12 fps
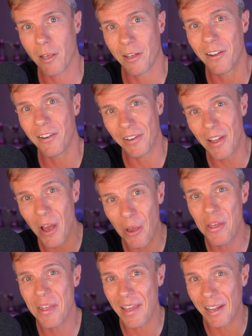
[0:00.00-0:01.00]
I know
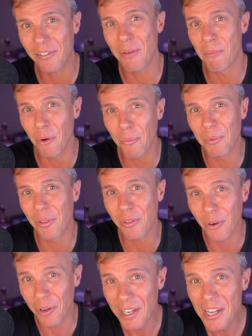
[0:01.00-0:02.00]
that's a morbid
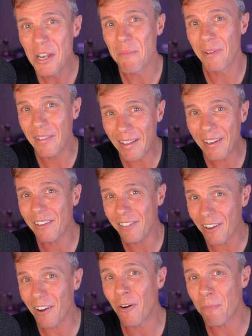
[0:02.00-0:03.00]
thought, but that is
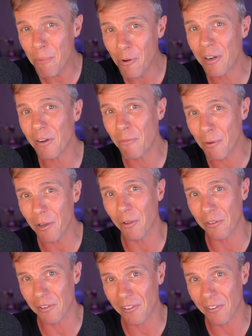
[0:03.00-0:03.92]
the whole point of wills.